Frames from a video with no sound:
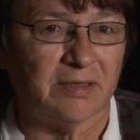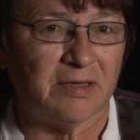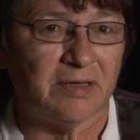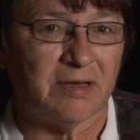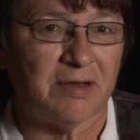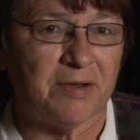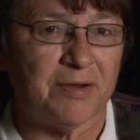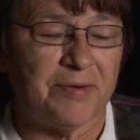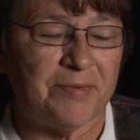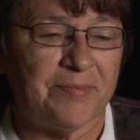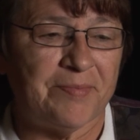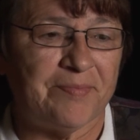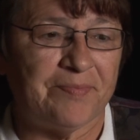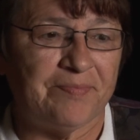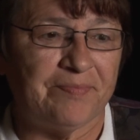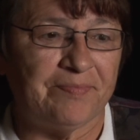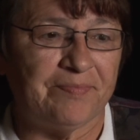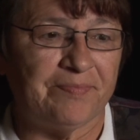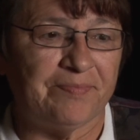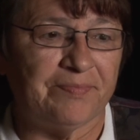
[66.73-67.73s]
Uh,
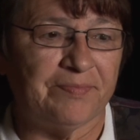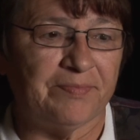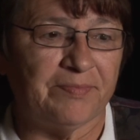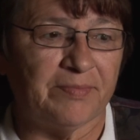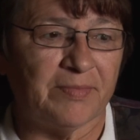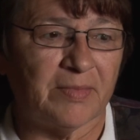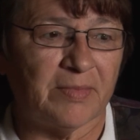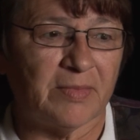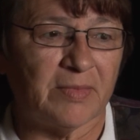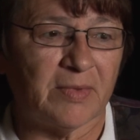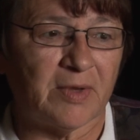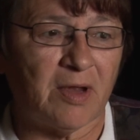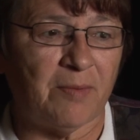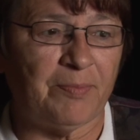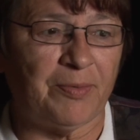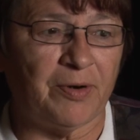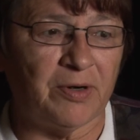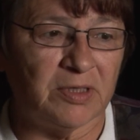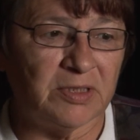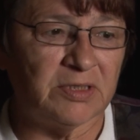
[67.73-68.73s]
a
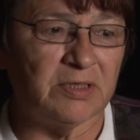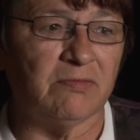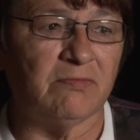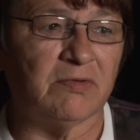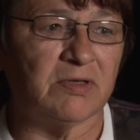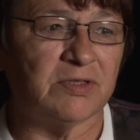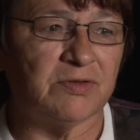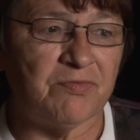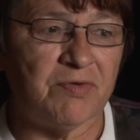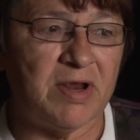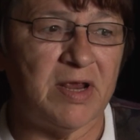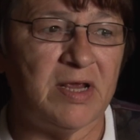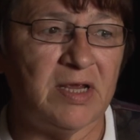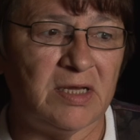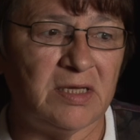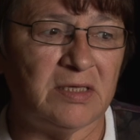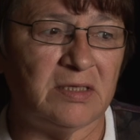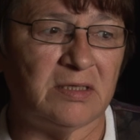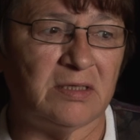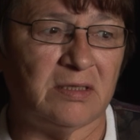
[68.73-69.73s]
person was
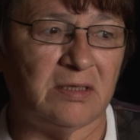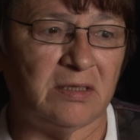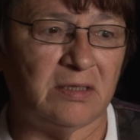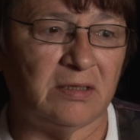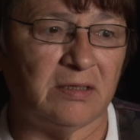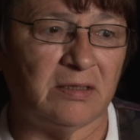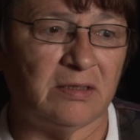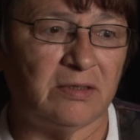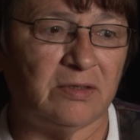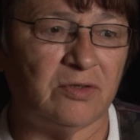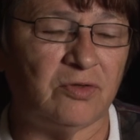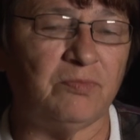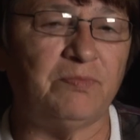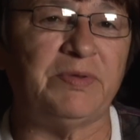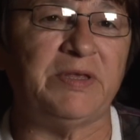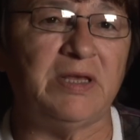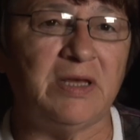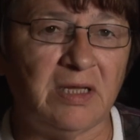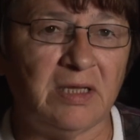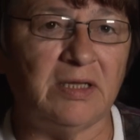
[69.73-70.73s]
raised to
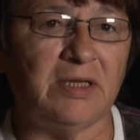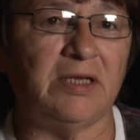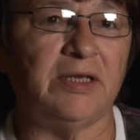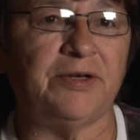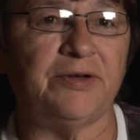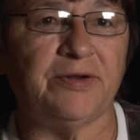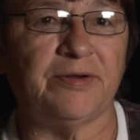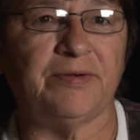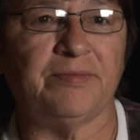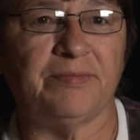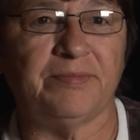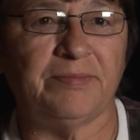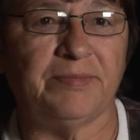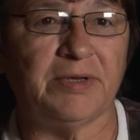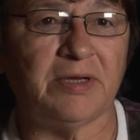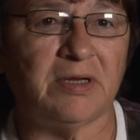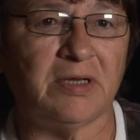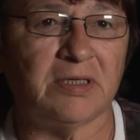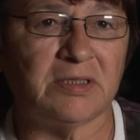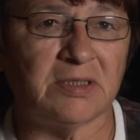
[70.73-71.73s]
be a leader
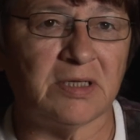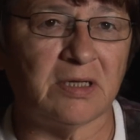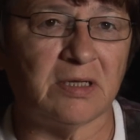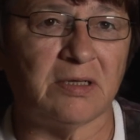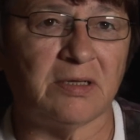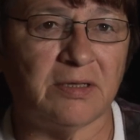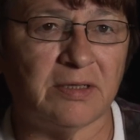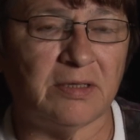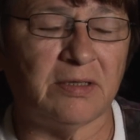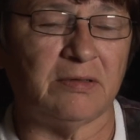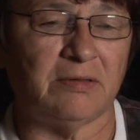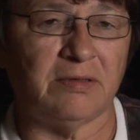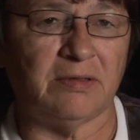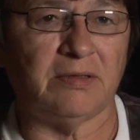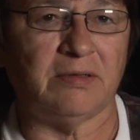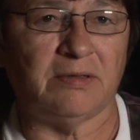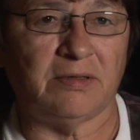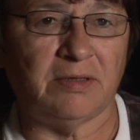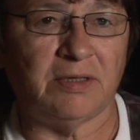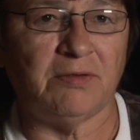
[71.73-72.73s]
because uh,
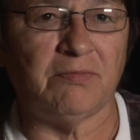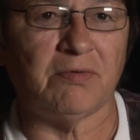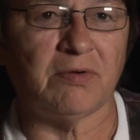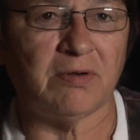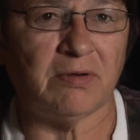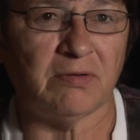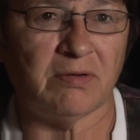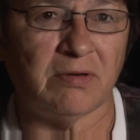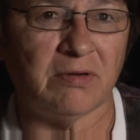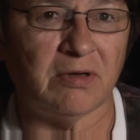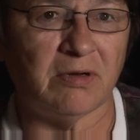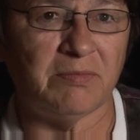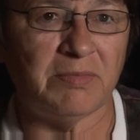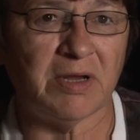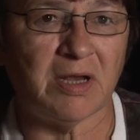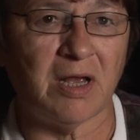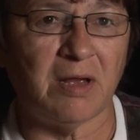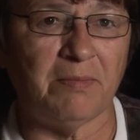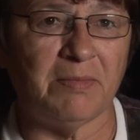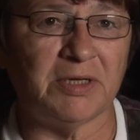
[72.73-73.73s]
they were going to
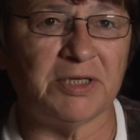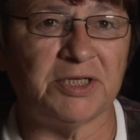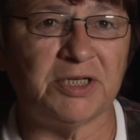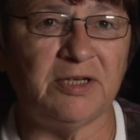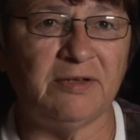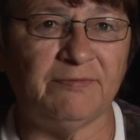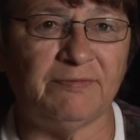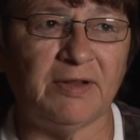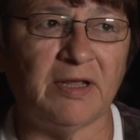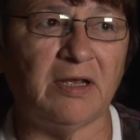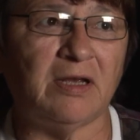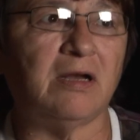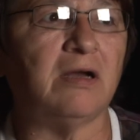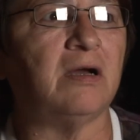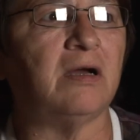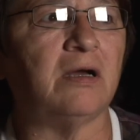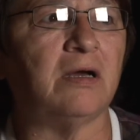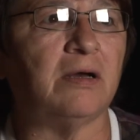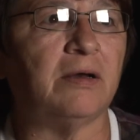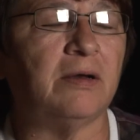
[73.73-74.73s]
become a chief. Like
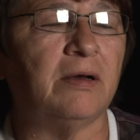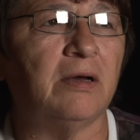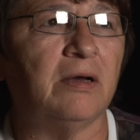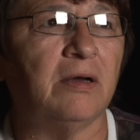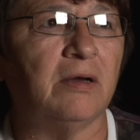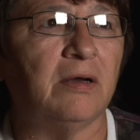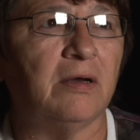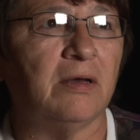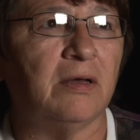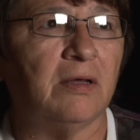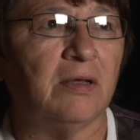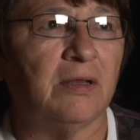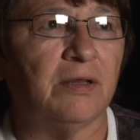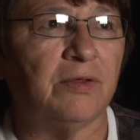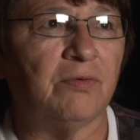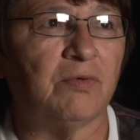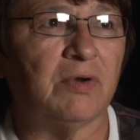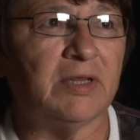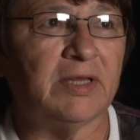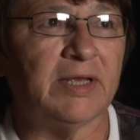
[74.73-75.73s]
uh,
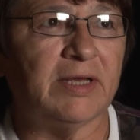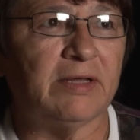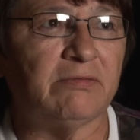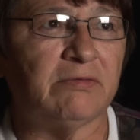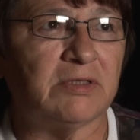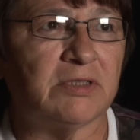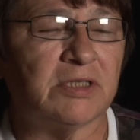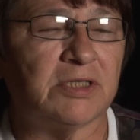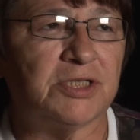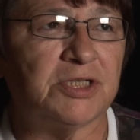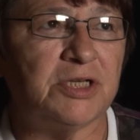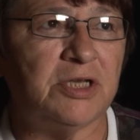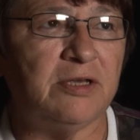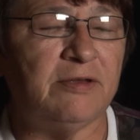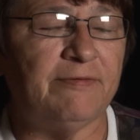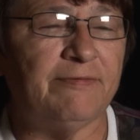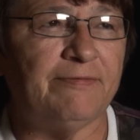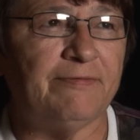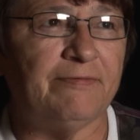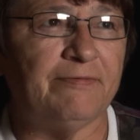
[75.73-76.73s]
the one that was a
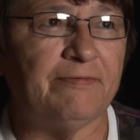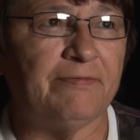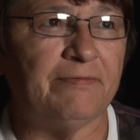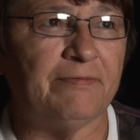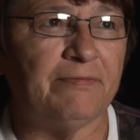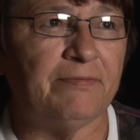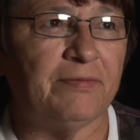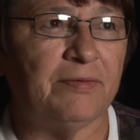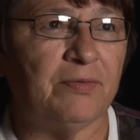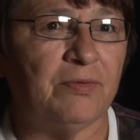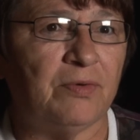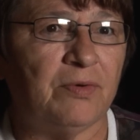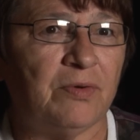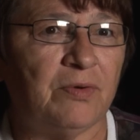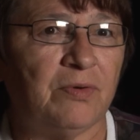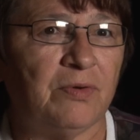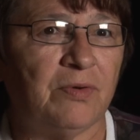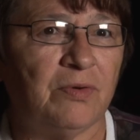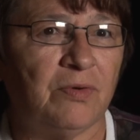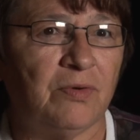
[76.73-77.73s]
chief
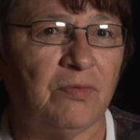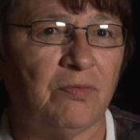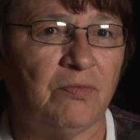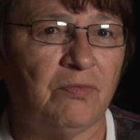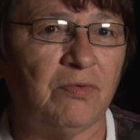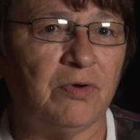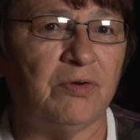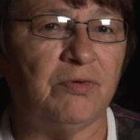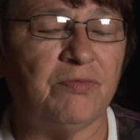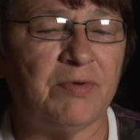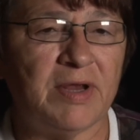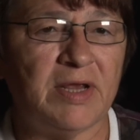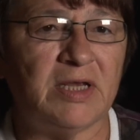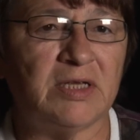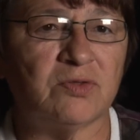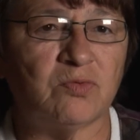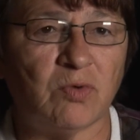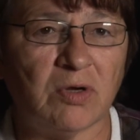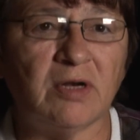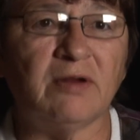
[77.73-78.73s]
would
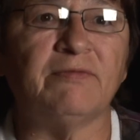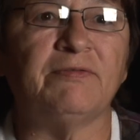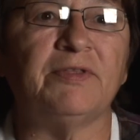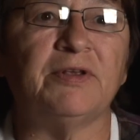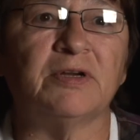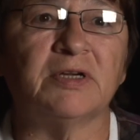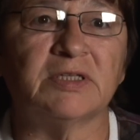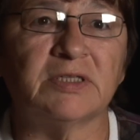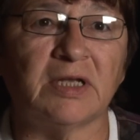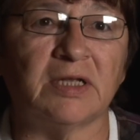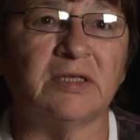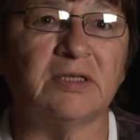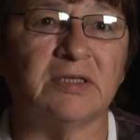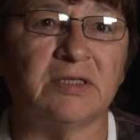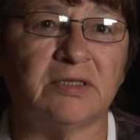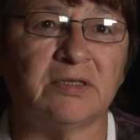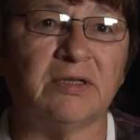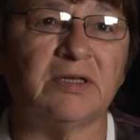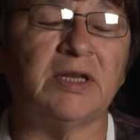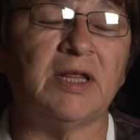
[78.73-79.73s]
raise one of their sons
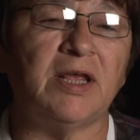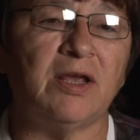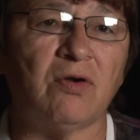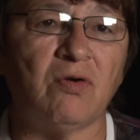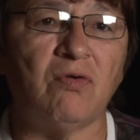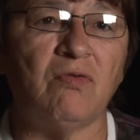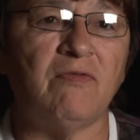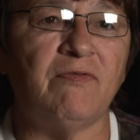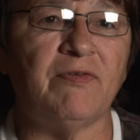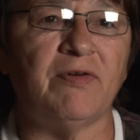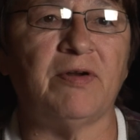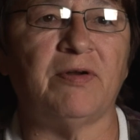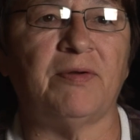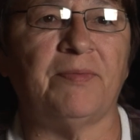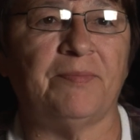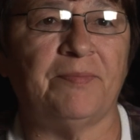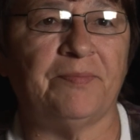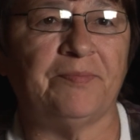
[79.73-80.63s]
to take over